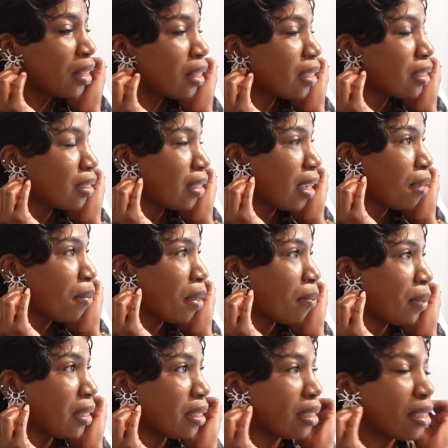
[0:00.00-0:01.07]
the statement
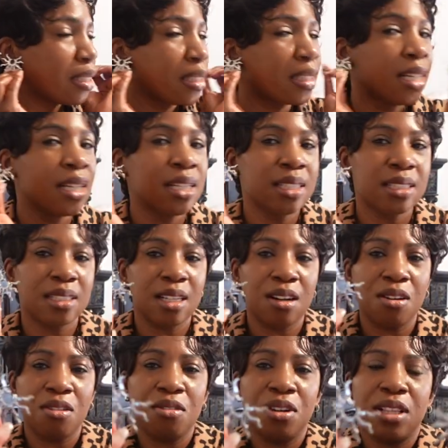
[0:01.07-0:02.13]
pieces.
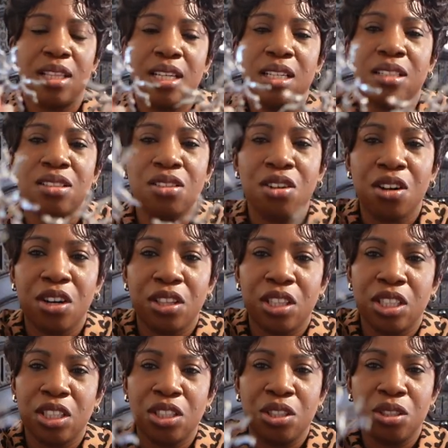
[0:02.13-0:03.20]
So these are
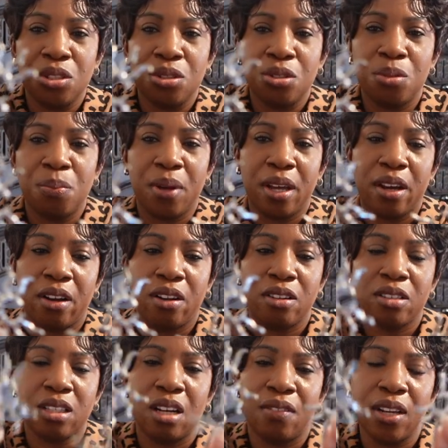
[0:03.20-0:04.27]
the two
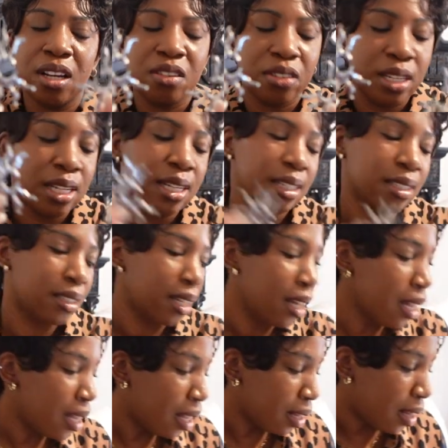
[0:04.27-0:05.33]
pairs of earrings
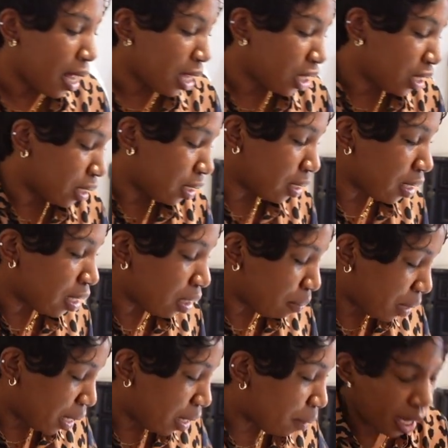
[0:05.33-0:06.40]
that she sent
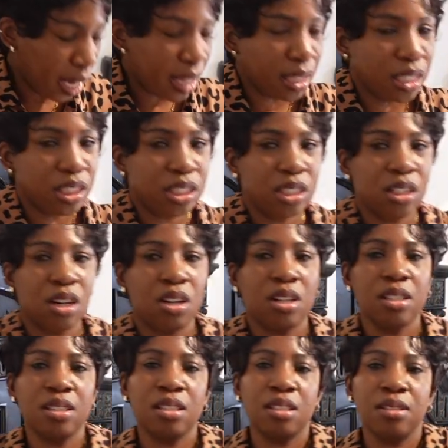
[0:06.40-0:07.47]
me. And then she
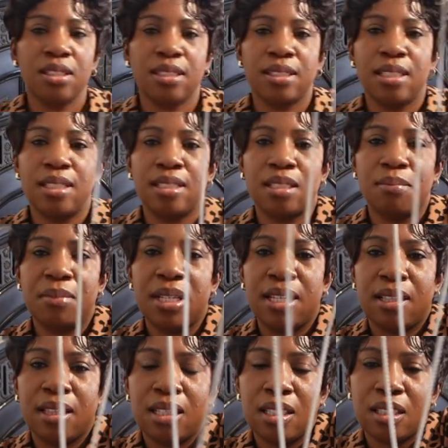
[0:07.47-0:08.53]
also sent me
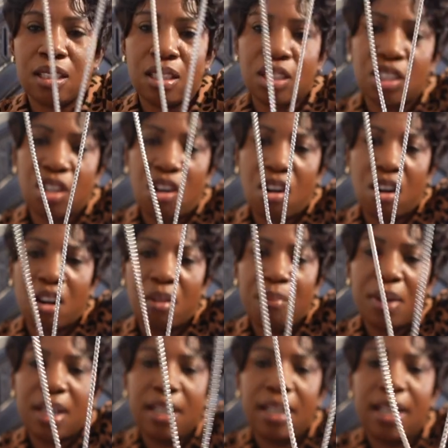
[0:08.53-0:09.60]
this charm
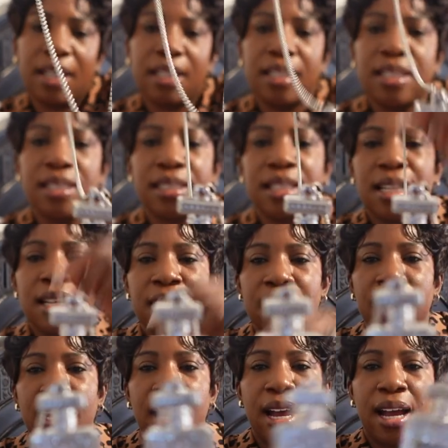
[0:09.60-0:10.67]
necklace
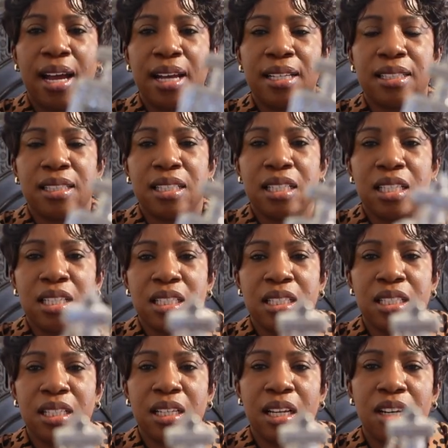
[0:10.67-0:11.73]
that has the
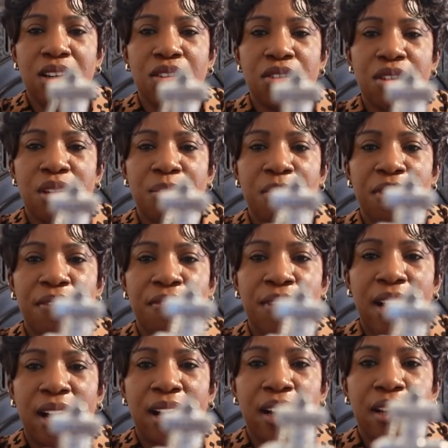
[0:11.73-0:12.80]
Chanel number
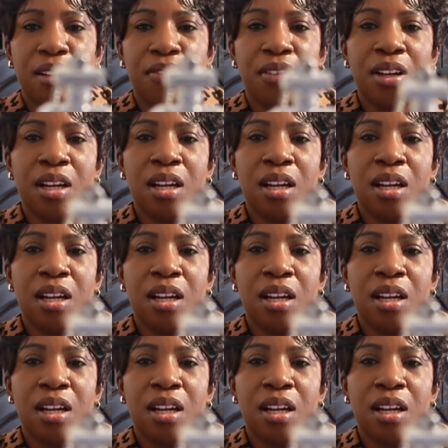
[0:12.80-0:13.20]
five